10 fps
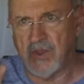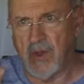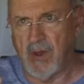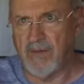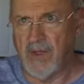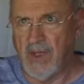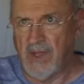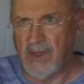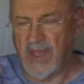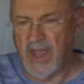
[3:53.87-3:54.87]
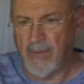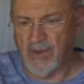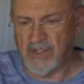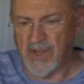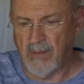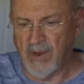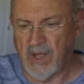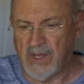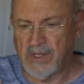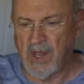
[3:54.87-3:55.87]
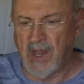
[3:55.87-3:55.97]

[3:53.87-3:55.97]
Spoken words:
off, the camera is stabilized.